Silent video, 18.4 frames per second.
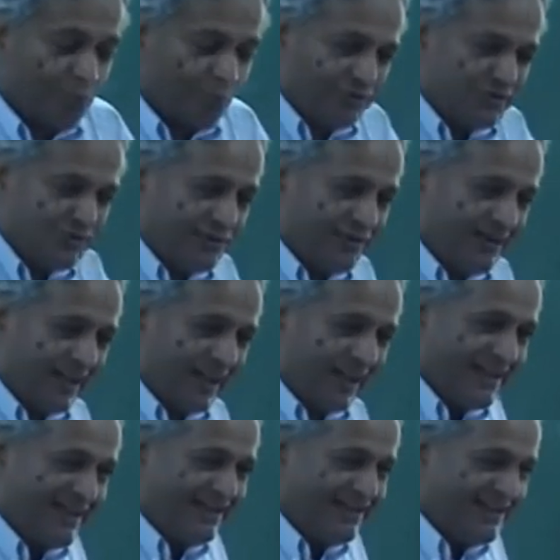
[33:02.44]
once you
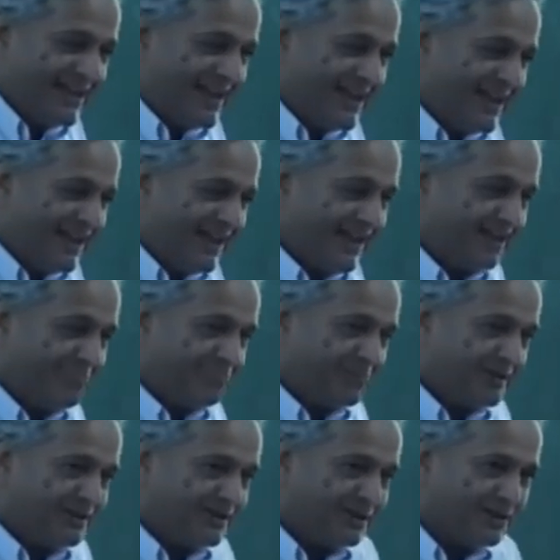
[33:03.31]
gain in a
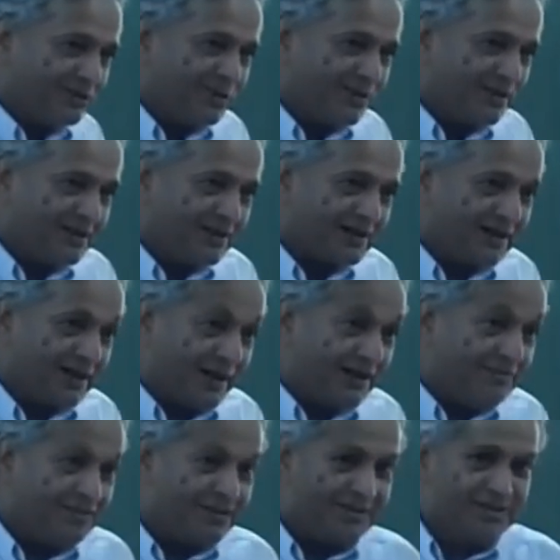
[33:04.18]
particular
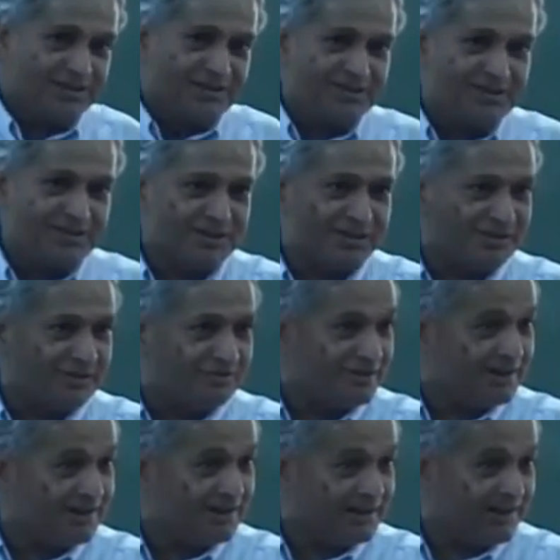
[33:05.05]
configuration
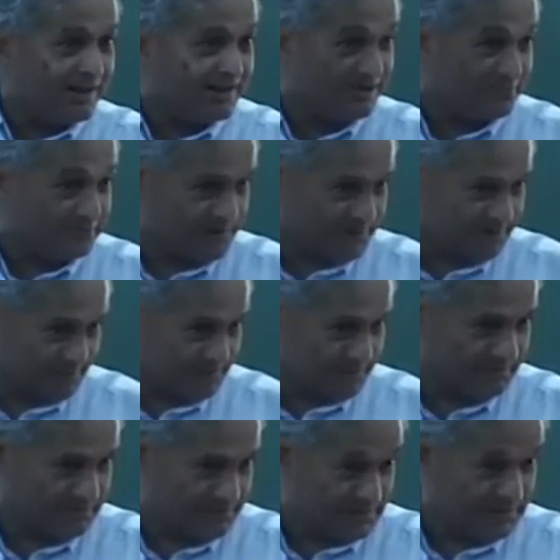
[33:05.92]
of a helicopter,
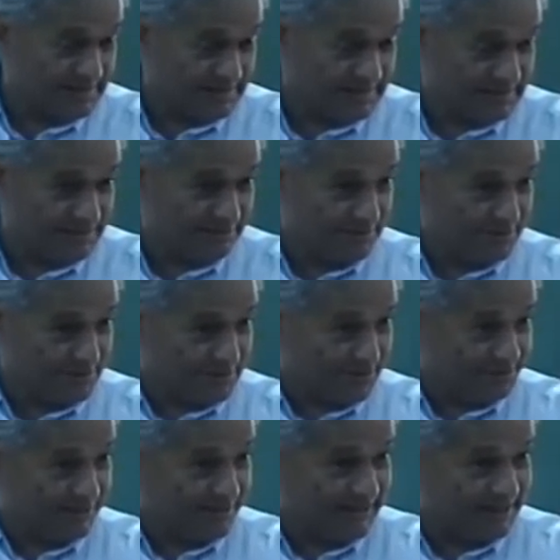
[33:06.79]
please understand
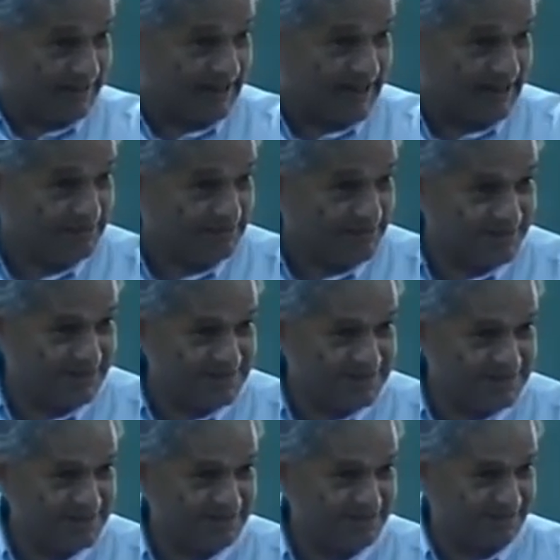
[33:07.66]
particular
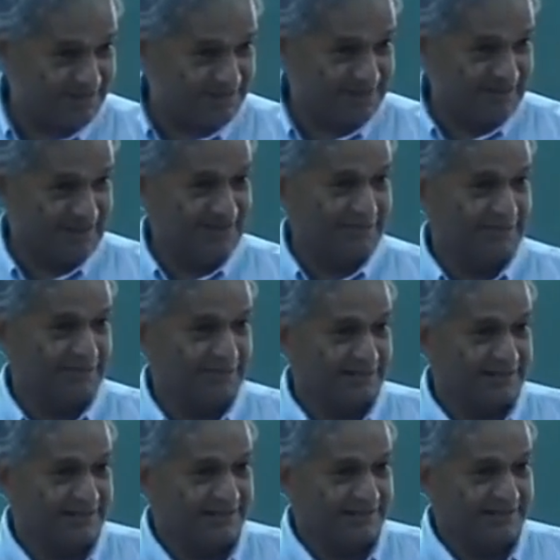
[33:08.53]
configuration of a
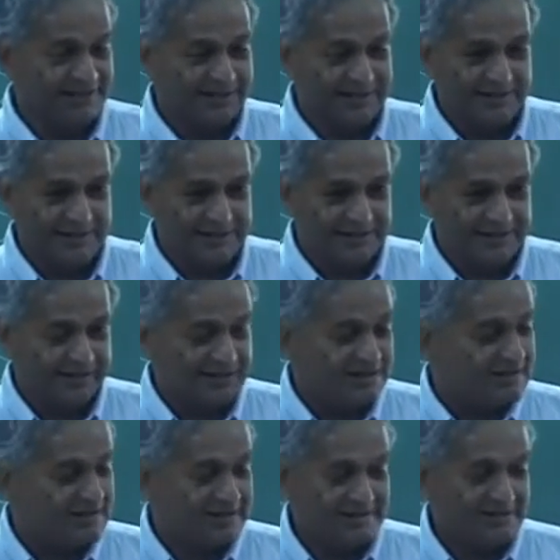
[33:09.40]
helicopter,
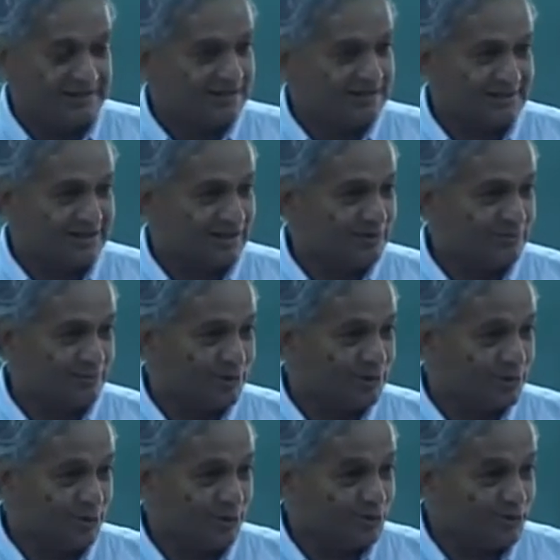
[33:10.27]
the industry does not
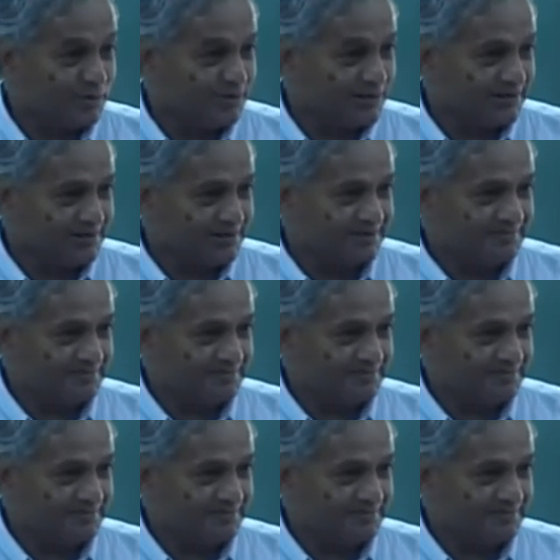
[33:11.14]
want to lose it